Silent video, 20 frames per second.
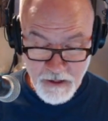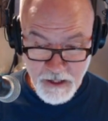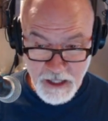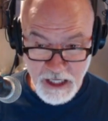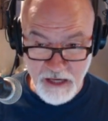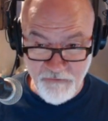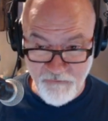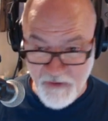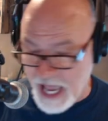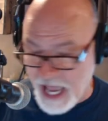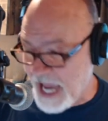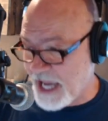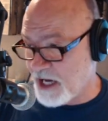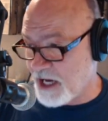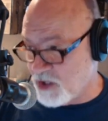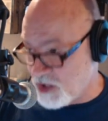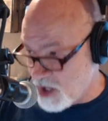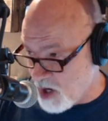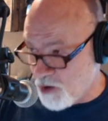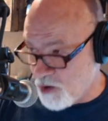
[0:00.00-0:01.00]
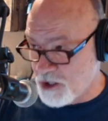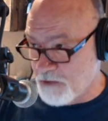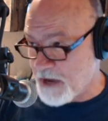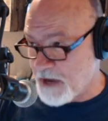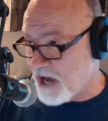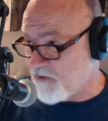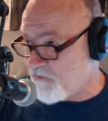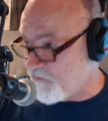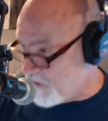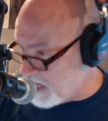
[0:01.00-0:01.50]
if I had known
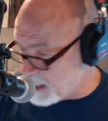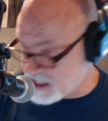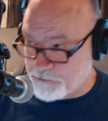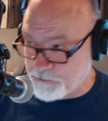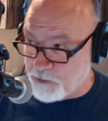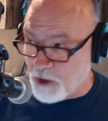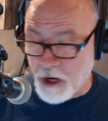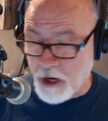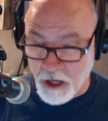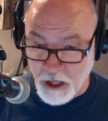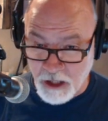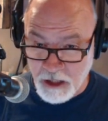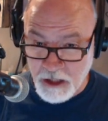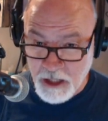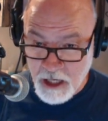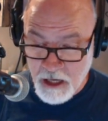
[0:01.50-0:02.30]
about fistball,